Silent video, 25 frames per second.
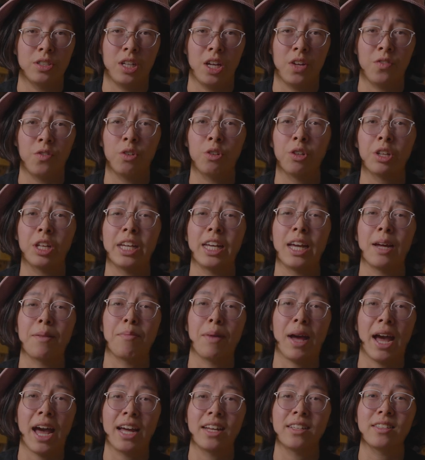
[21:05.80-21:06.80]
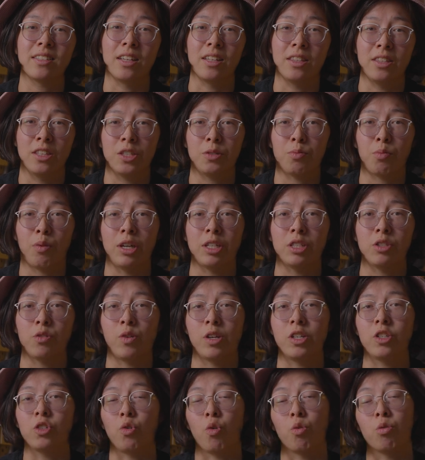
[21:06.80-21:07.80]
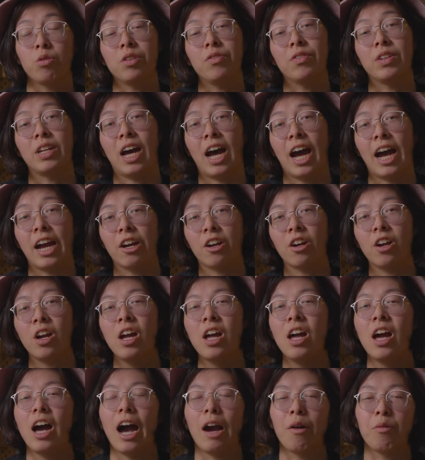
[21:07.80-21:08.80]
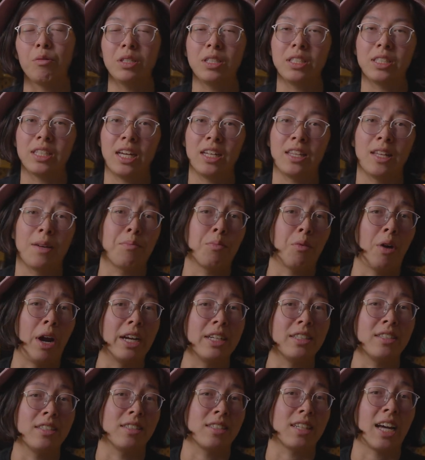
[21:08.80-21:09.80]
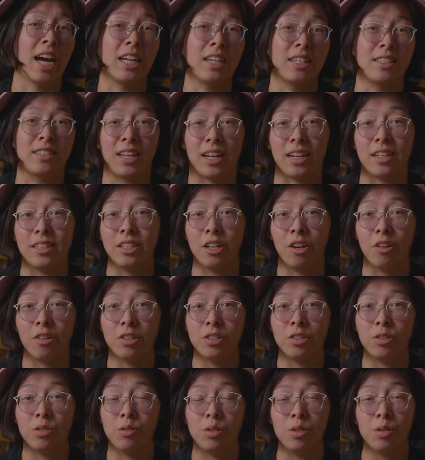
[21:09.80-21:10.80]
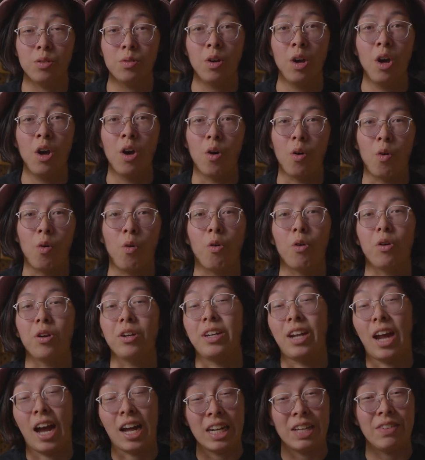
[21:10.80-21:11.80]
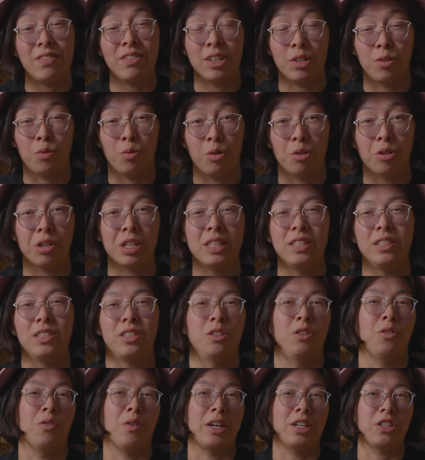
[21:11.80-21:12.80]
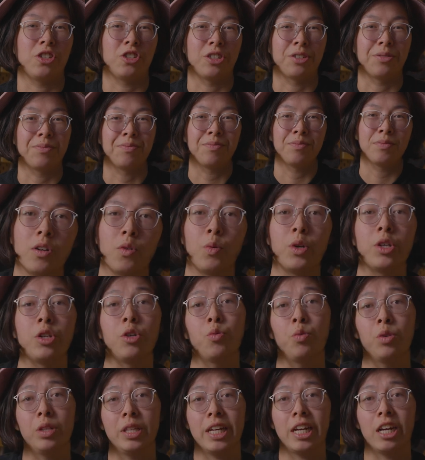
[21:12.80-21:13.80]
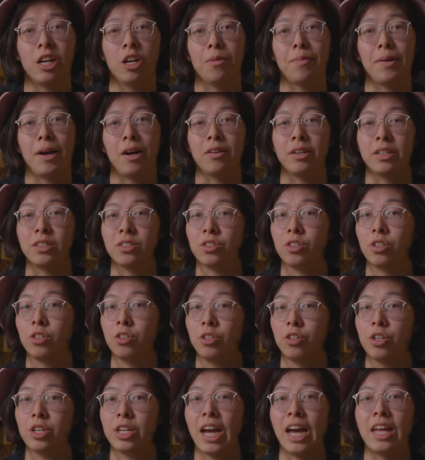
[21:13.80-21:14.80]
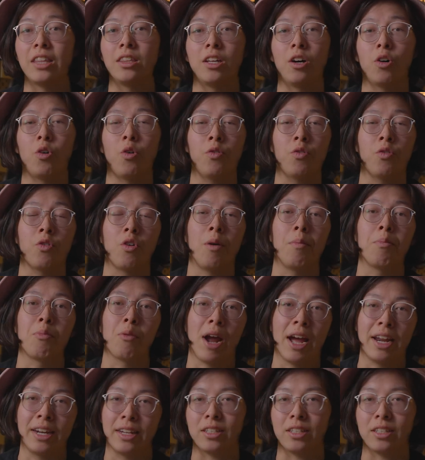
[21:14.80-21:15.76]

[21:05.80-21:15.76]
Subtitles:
If you're looking at bags in this price range or even higher, I would say that price is kind of secondary to you or not even a real consideration. What you really care about is the look and the overall brand